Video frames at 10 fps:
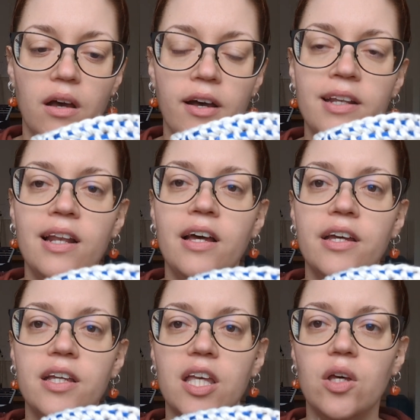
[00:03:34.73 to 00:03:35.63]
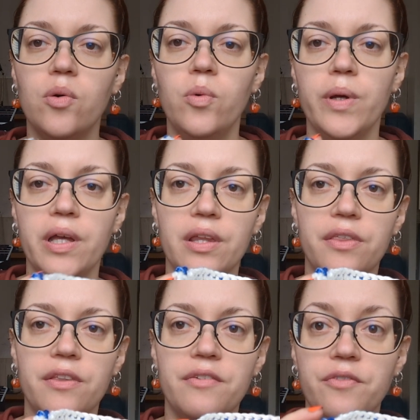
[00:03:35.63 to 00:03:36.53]
Unlike
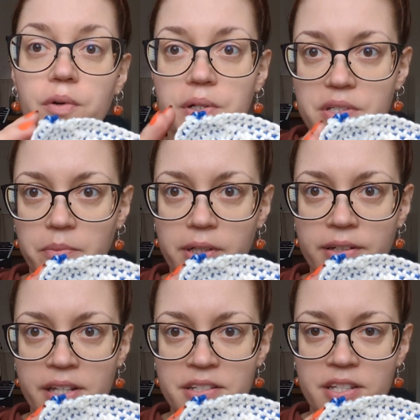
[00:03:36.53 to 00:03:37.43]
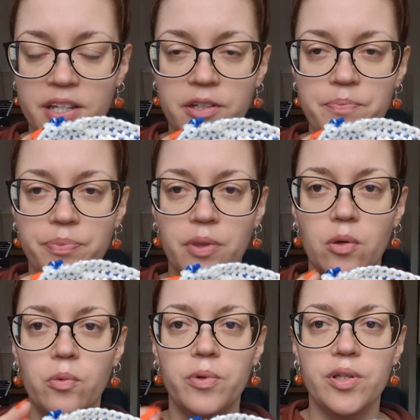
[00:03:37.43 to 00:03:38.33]
with, for example, knitting,
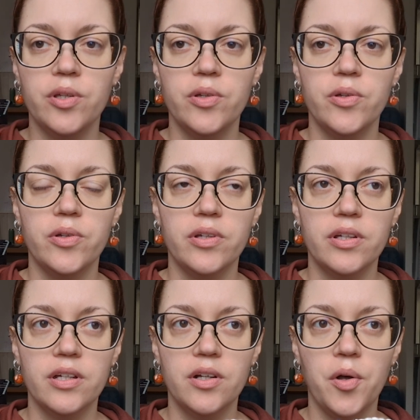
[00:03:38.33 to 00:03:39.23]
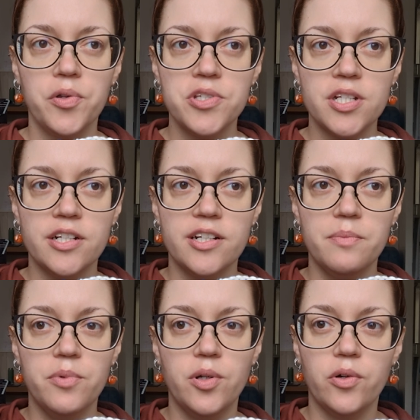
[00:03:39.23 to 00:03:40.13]
when you constantly
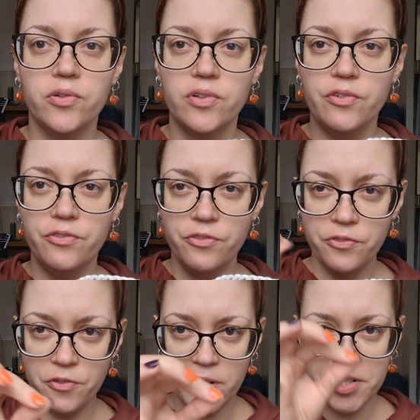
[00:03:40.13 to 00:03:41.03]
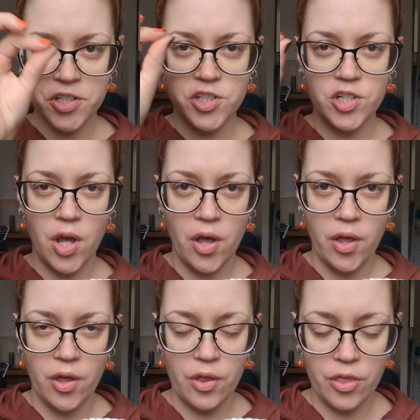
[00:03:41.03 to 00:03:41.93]
put on fresh
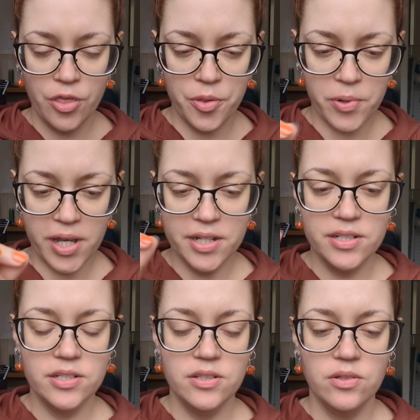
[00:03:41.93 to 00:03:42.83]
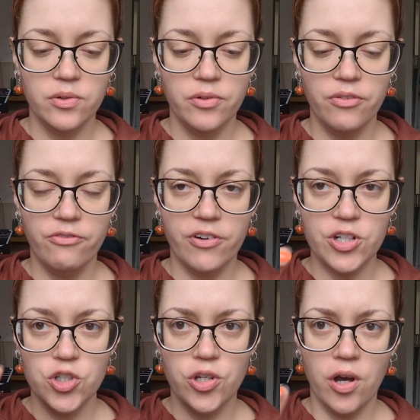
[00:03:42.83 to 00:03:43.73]
thread,
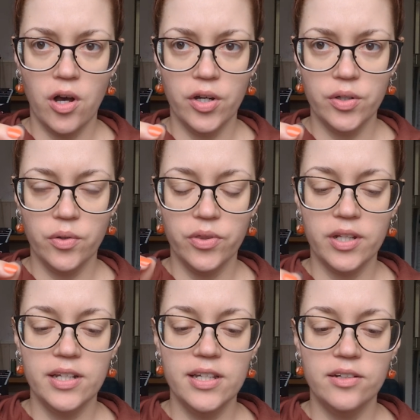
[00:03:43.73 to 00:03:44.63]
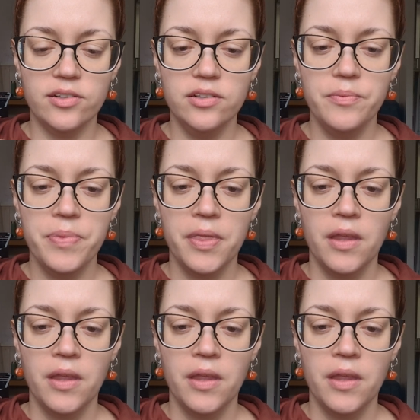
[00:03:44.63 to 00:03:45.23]
fresh yarn on the needle,